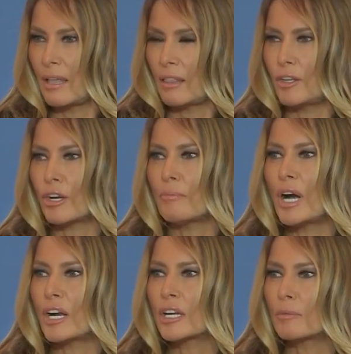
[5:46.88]
Their
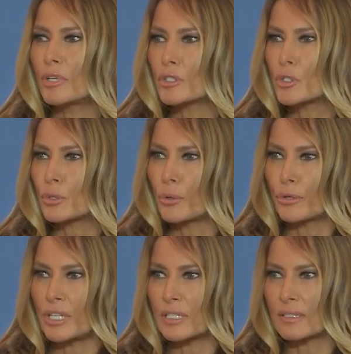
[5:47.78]
remarkable
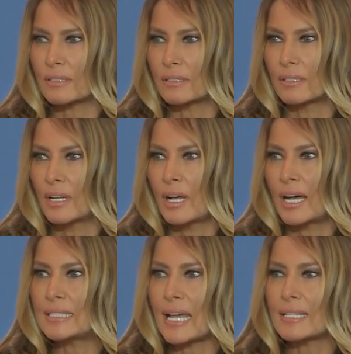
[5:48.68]
stories,
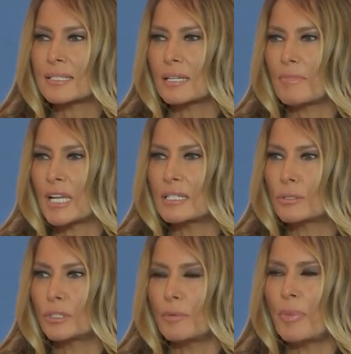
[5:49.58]
a testament
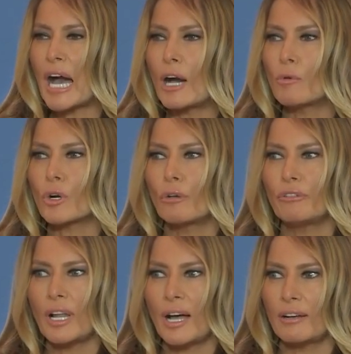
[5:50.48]
to the power of
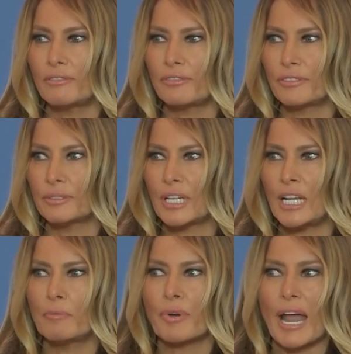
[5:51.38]
love
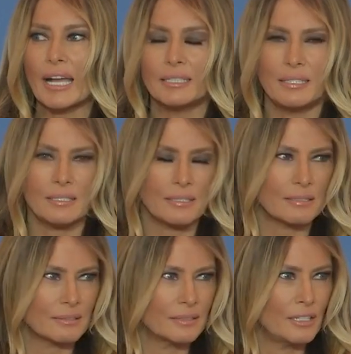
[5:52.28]
in
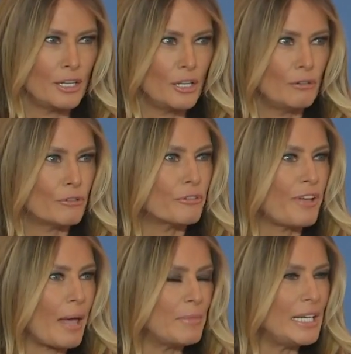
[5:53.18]
practice for
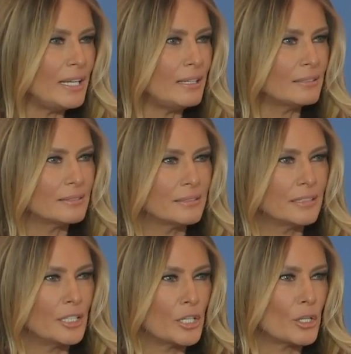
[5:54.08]
family,
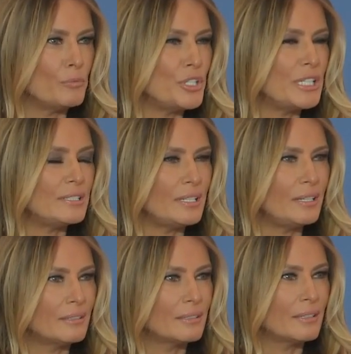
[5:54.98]

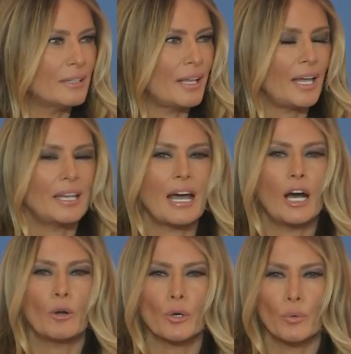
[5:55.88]
community, and
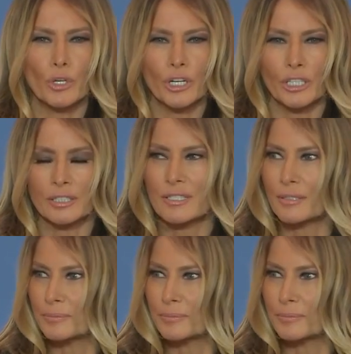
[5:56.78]
our world.